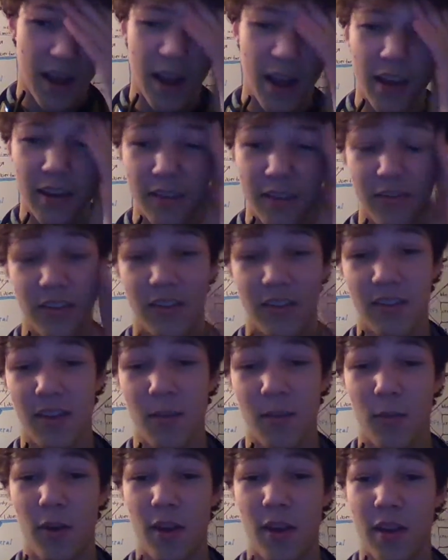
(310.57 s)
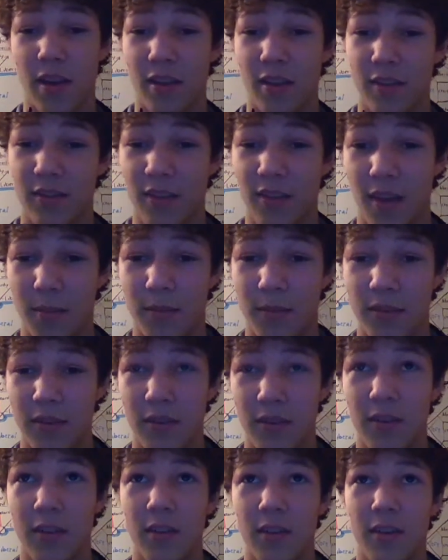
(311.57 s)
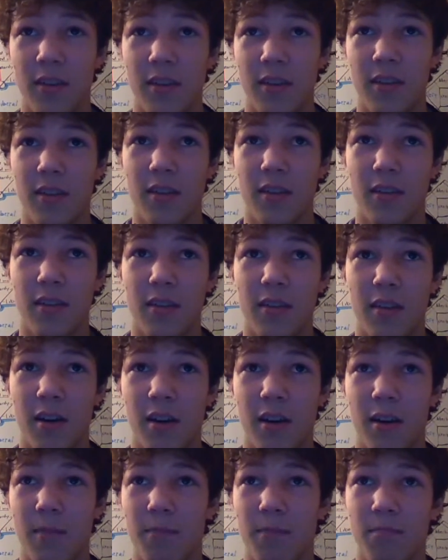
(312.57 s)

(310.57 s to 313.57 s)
kind of the same way, except there